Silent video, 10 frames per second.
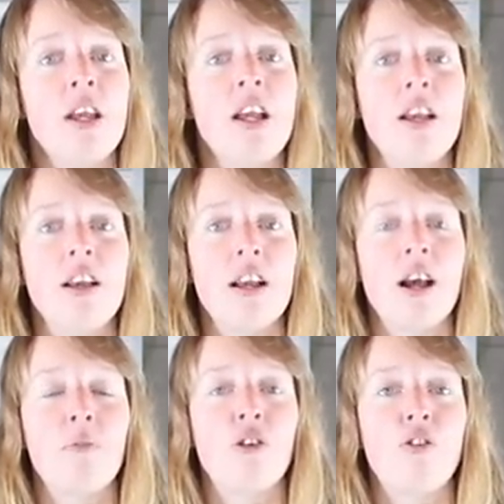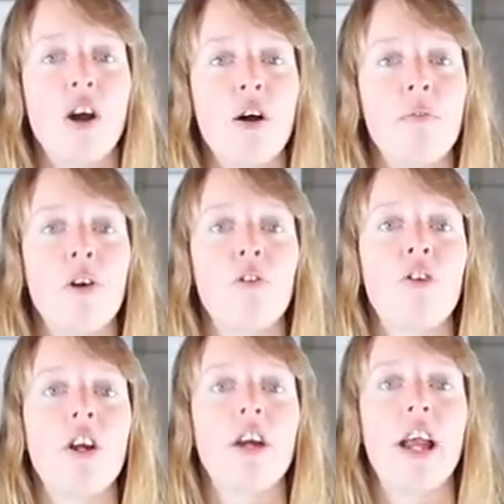it, it comes from
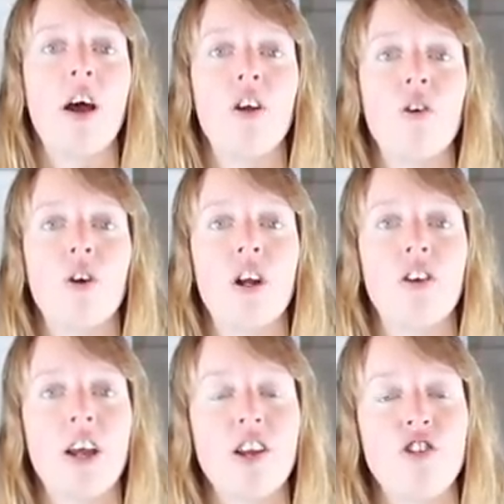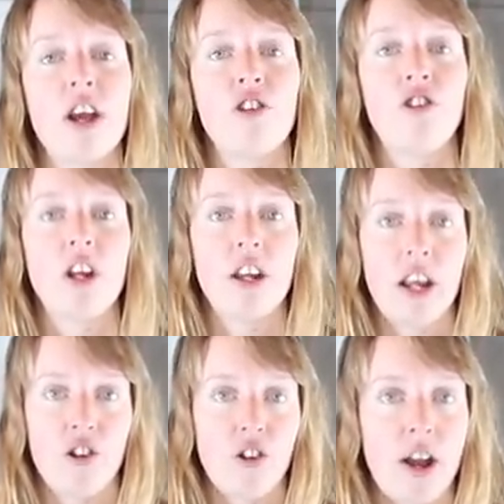figuring out your digestion
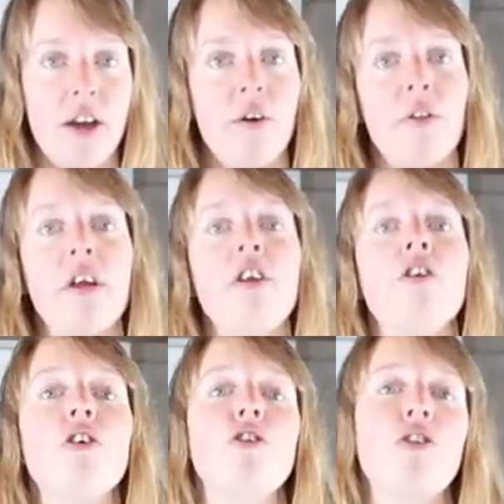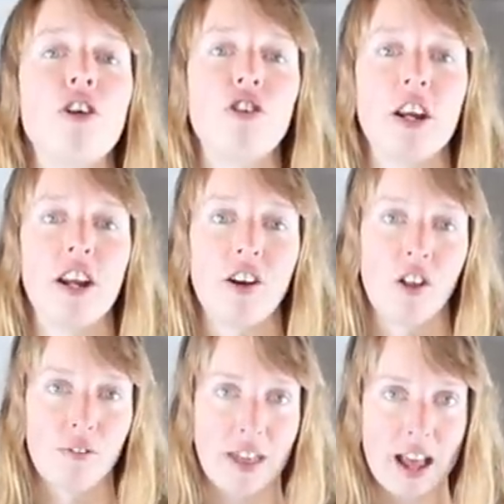and your health and your nutrition and
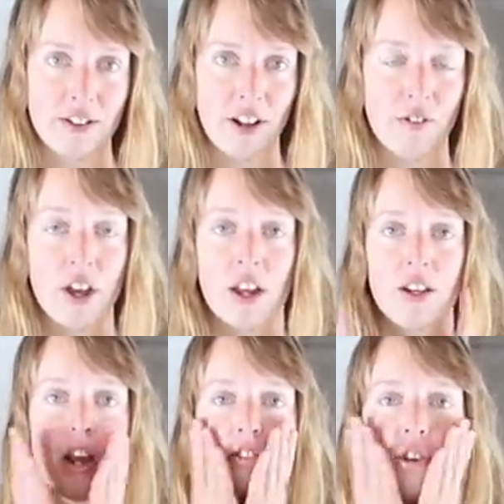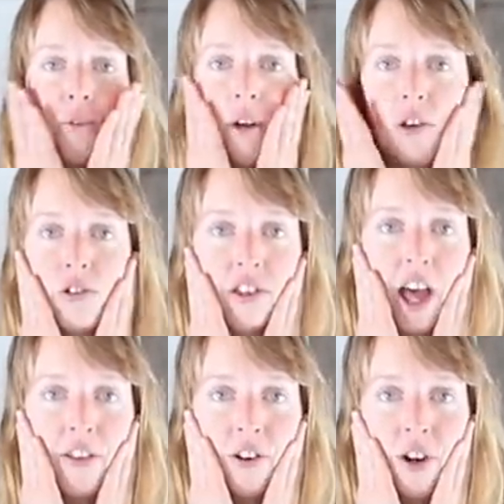all of that stuff, not just what you
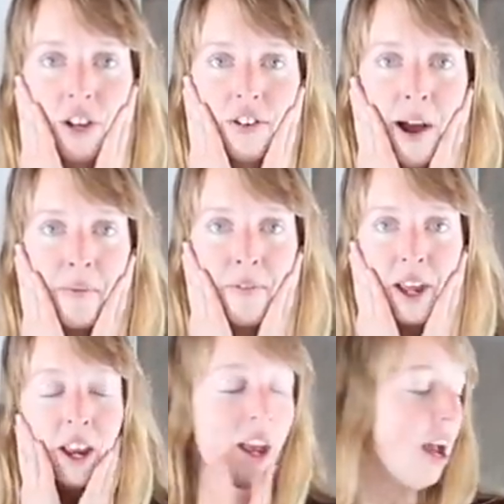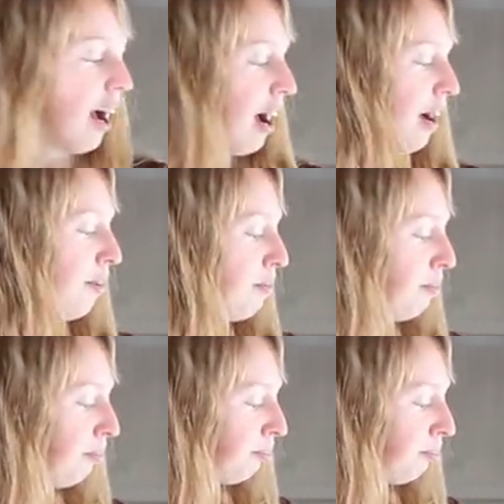slather on top of it. Um,